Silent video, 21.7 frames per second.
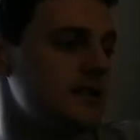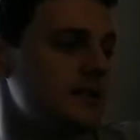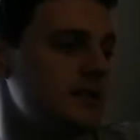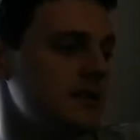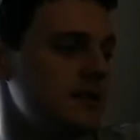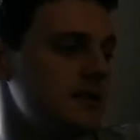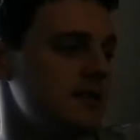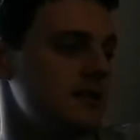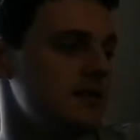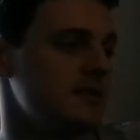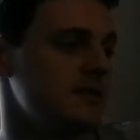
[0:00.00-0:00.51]
that the
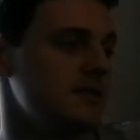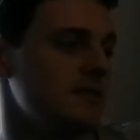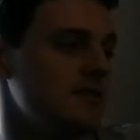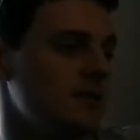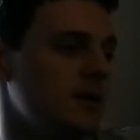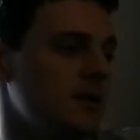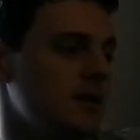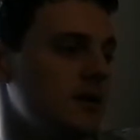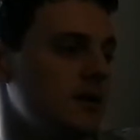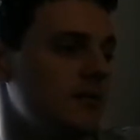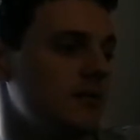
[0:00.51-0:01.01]
incident
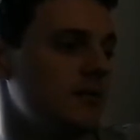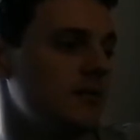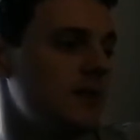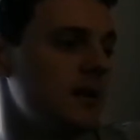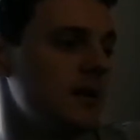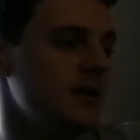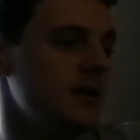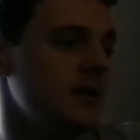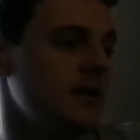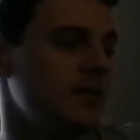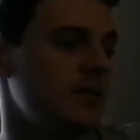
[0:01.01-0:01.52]
may
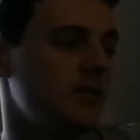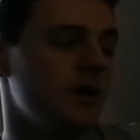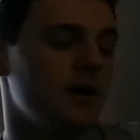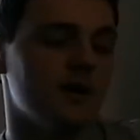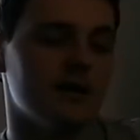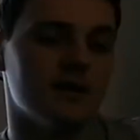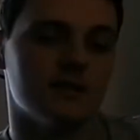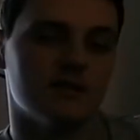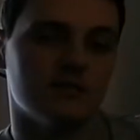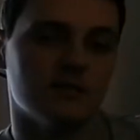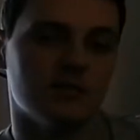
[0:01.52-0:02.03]
get
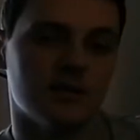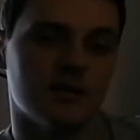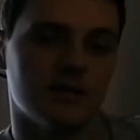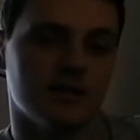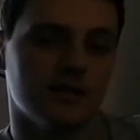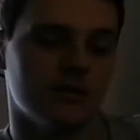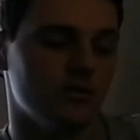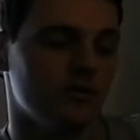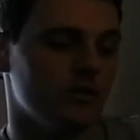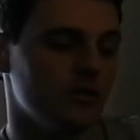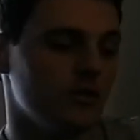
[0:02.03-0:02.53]
worse were
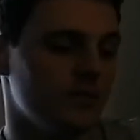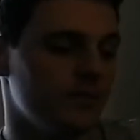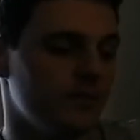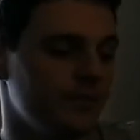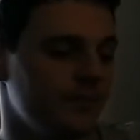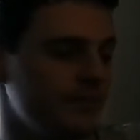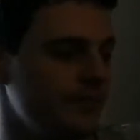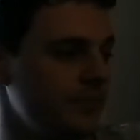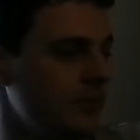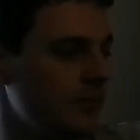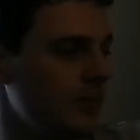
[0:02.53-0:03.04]
ignored.
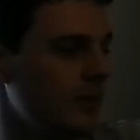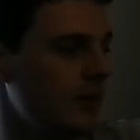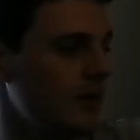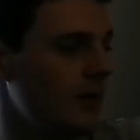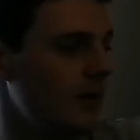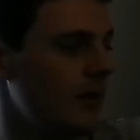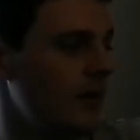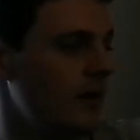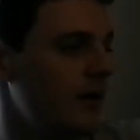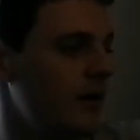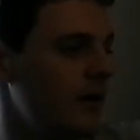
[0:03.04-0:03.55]

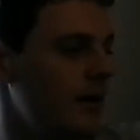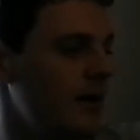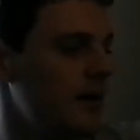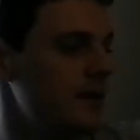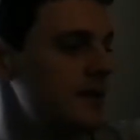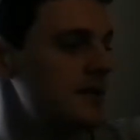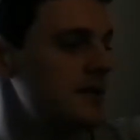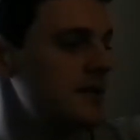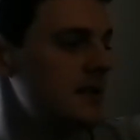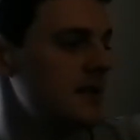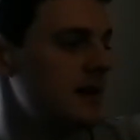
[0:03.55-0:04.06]

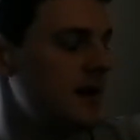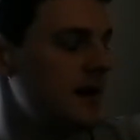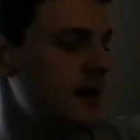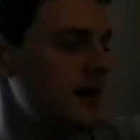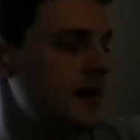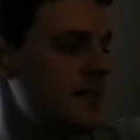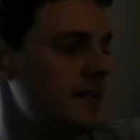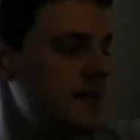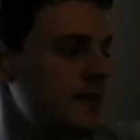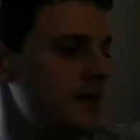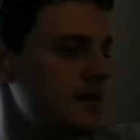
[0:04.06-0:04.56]
As the
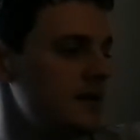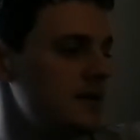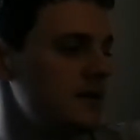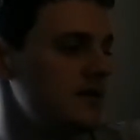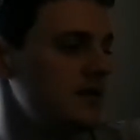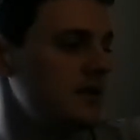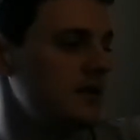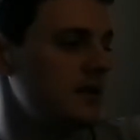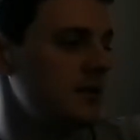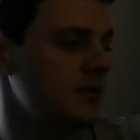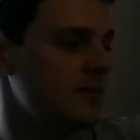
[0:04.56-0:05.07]
IAP is a
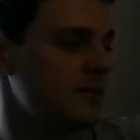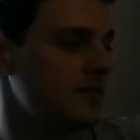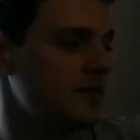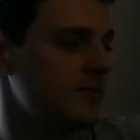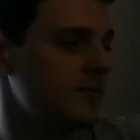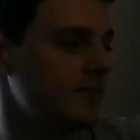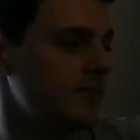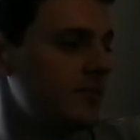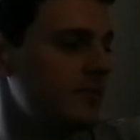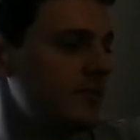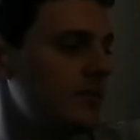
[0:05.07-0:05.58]
document
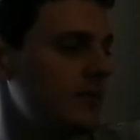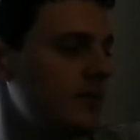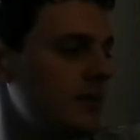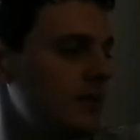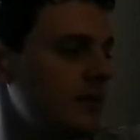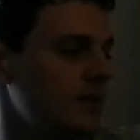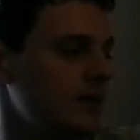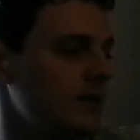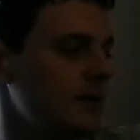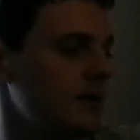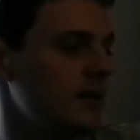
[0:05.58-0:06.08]

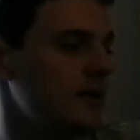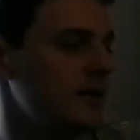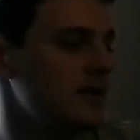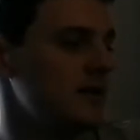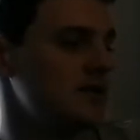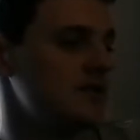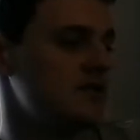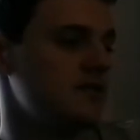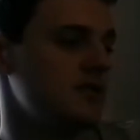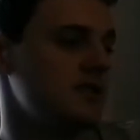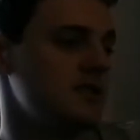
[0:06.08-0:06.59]

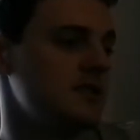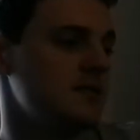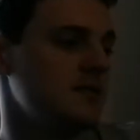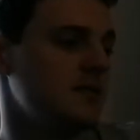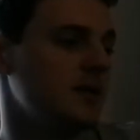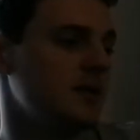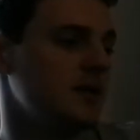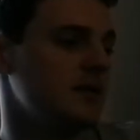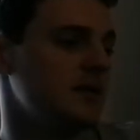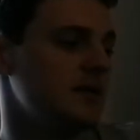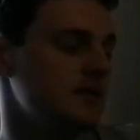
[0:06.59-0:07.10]
is written
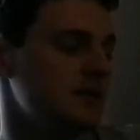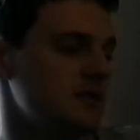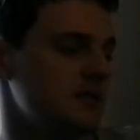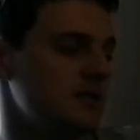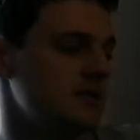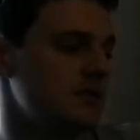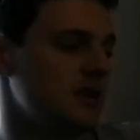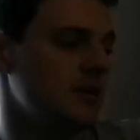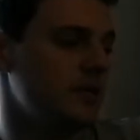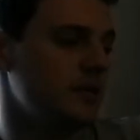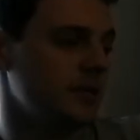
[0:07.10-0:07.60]
by those at the
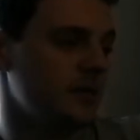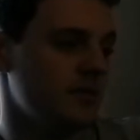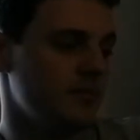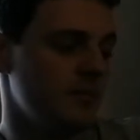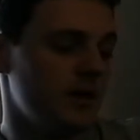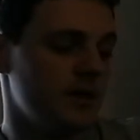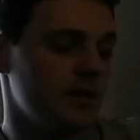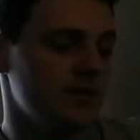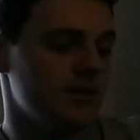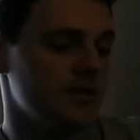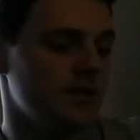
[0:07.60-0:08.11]
top of the
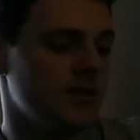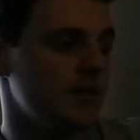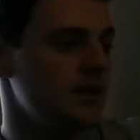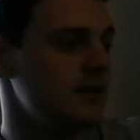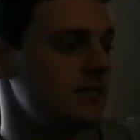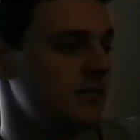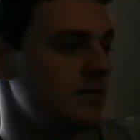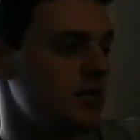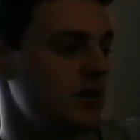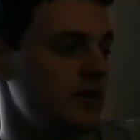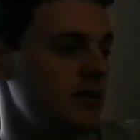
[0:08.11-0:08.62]
command chain,
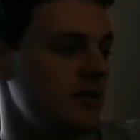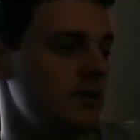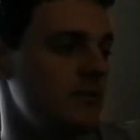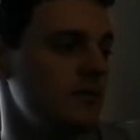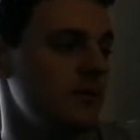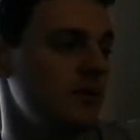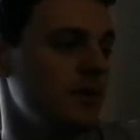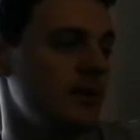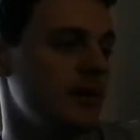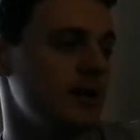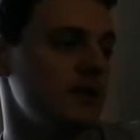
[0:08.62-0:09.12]
no
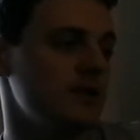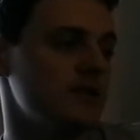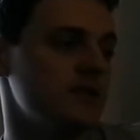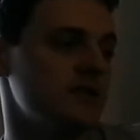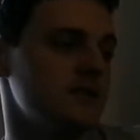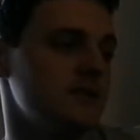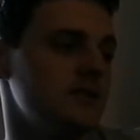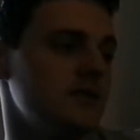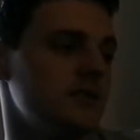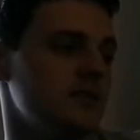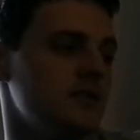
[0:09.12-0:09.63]
communication
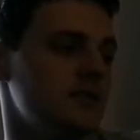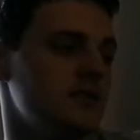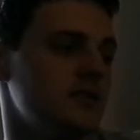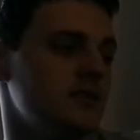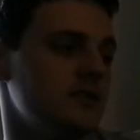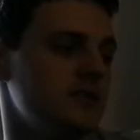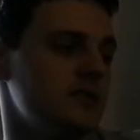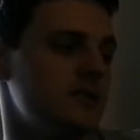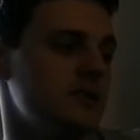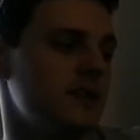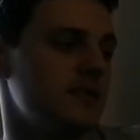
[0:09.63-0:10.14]
is lost or
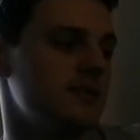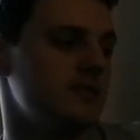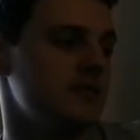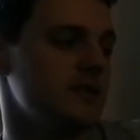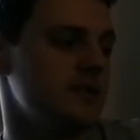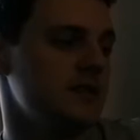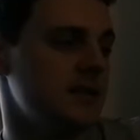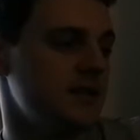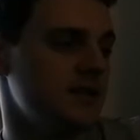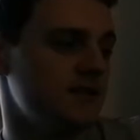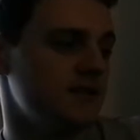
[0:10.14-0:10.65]

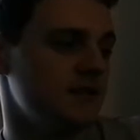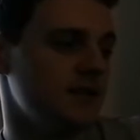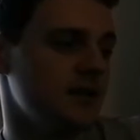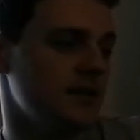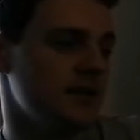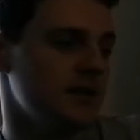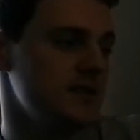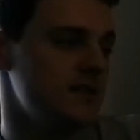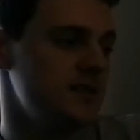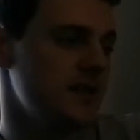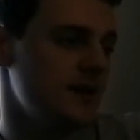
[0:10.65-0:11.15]
interpreted differently
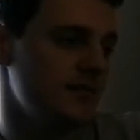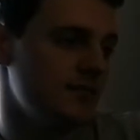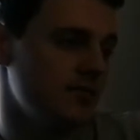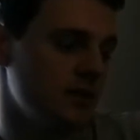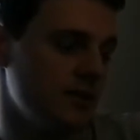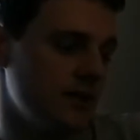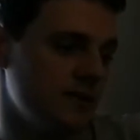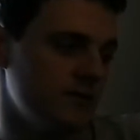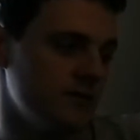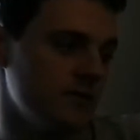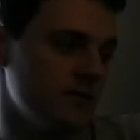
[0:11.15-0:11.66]
at separate
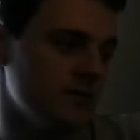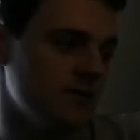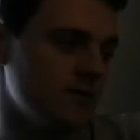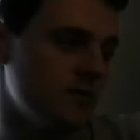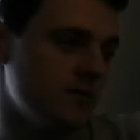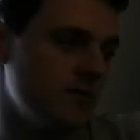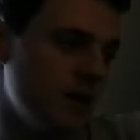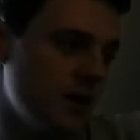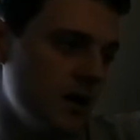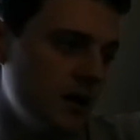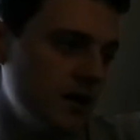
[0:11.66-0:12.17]
levels of
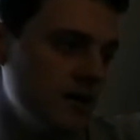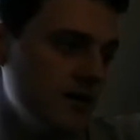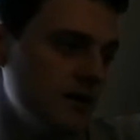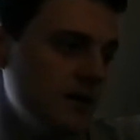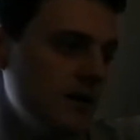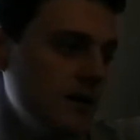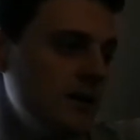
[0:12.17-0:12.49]
command,